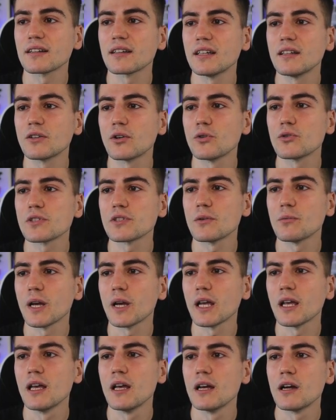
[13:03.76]
king goes
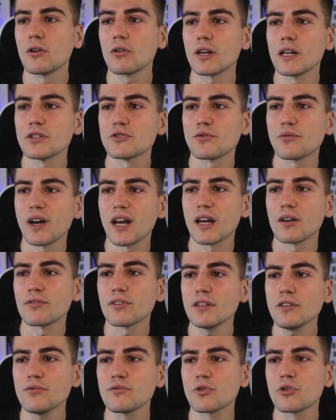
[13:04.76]
away, rook h5,
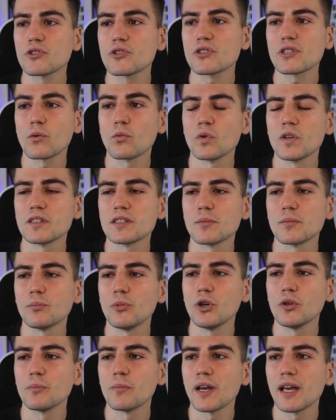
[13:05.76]
and of course I win the
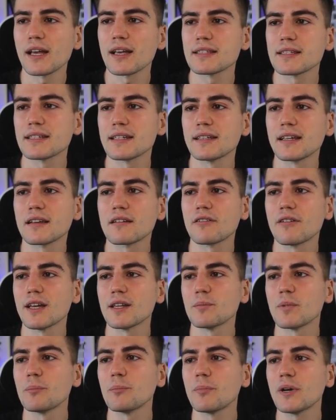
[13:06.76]
pawn back, and then I
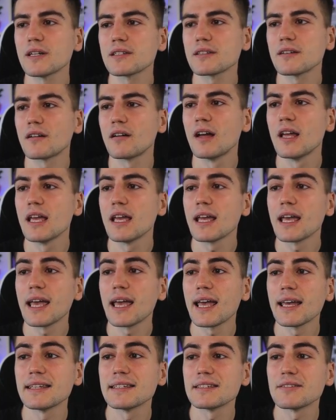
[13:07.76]
create my passer.
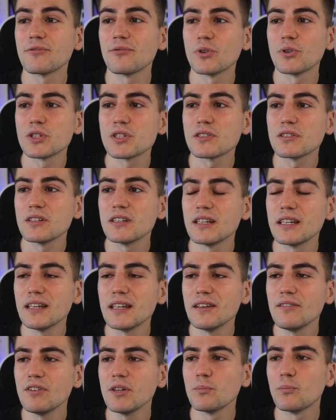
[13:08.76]
And what
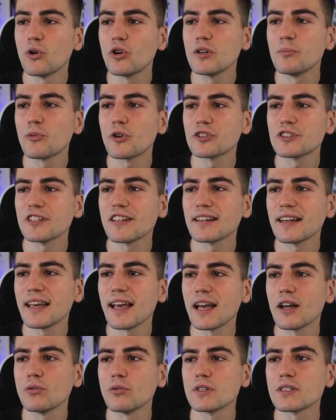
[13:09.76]
even more
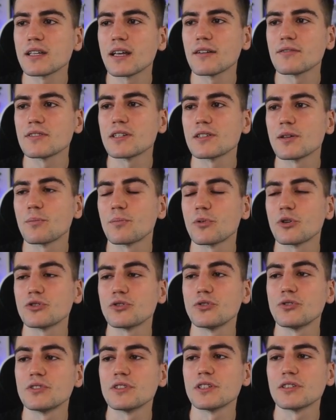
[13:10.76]
importantly, I always have this
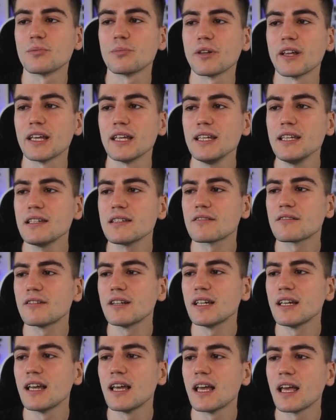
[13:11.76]
opportunity to play
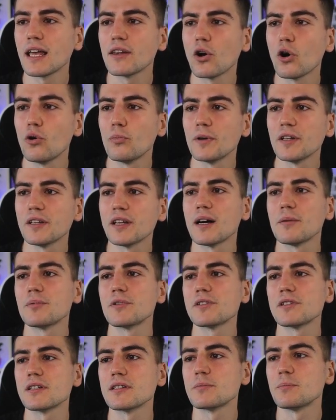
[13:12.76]
e3 and open up
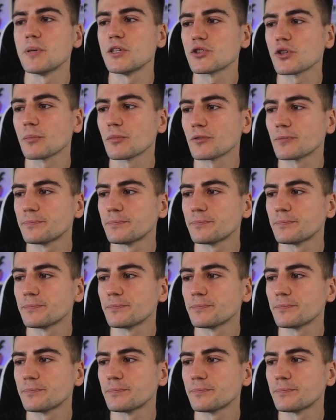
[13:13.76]
this bishop.